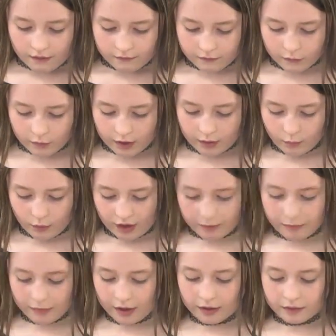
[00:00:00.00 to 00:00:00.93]
for a
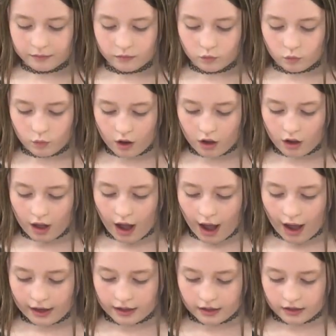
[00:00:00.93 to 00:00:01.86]
white man. Well,
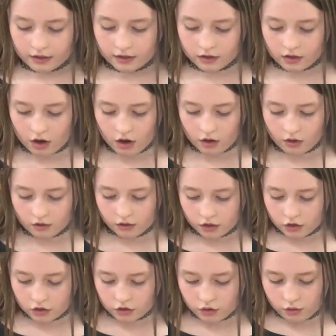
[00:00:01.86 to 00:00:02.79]
I know
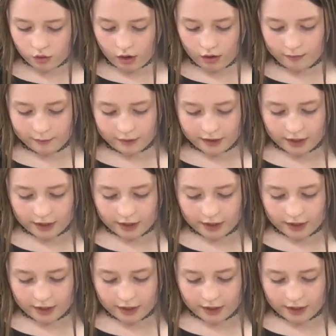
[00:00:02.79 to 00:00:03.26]
you won't